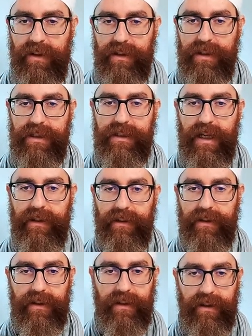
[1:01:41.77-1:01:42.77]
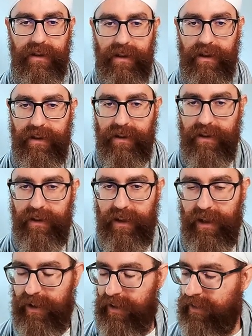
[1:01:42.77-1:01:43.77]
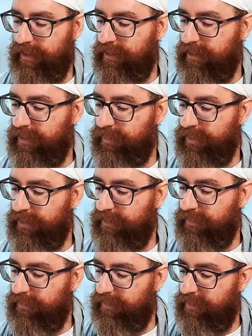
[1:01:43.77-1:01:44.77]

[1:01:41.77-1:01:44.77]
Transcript: Sat Naam.